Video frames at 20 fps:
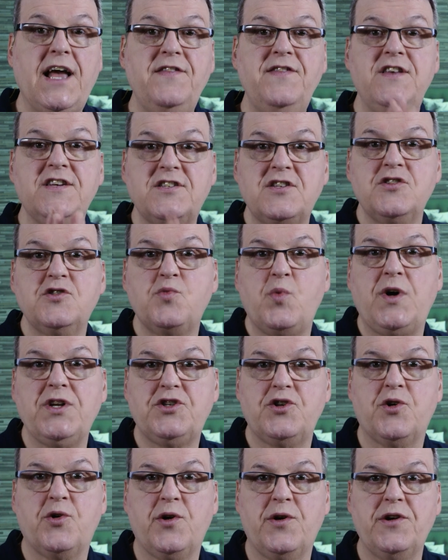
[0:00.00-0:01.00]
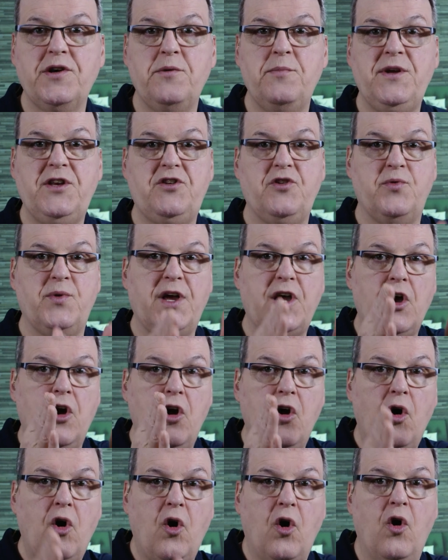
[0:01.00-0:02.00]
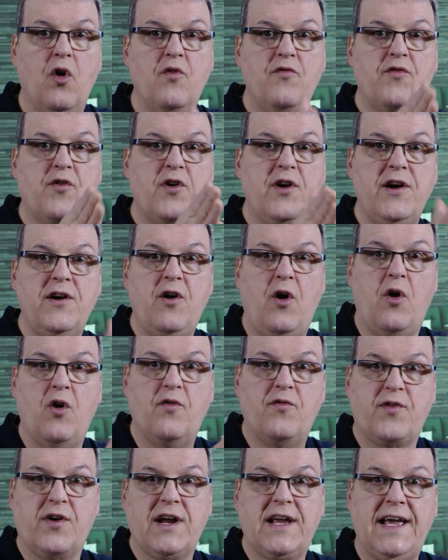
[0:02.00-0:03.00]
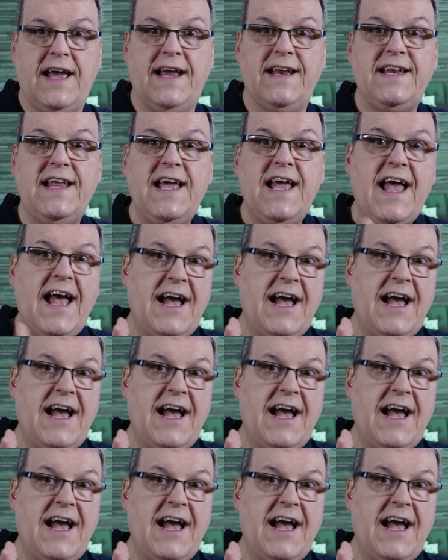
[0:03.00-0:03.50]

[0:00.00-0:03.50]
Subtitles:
And this is what you're going to be doing over and over again